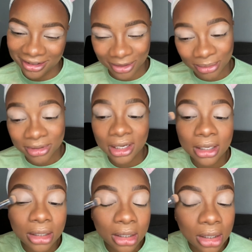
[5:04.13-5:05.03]
what I'm
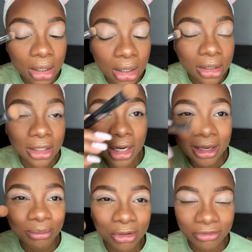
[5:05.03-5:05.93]
saying? Then I get
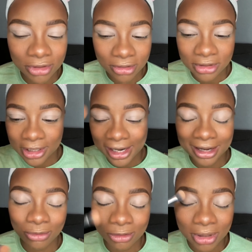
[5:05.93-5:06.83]
more views and I get
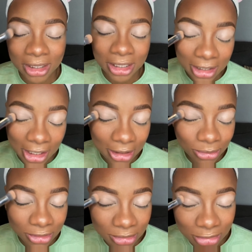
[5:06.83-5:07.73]
more money and then I get
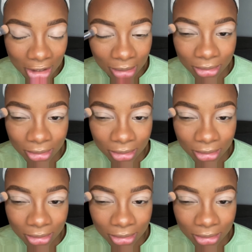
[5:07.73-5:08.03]
more subscribers.